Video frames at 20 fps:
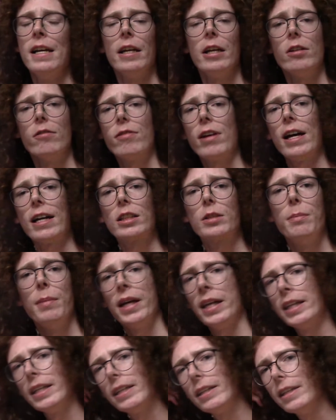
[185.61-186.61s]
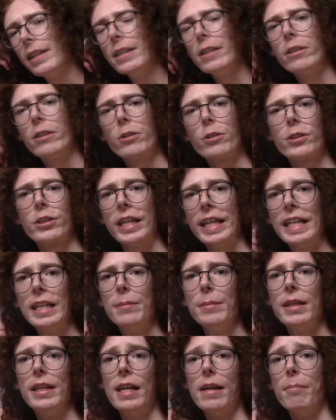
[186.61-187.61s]
In fact, many
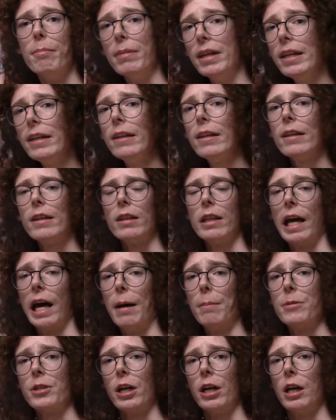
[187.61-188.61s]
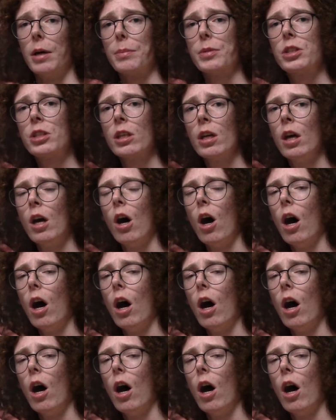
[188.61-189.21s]
entertainment and media laptops,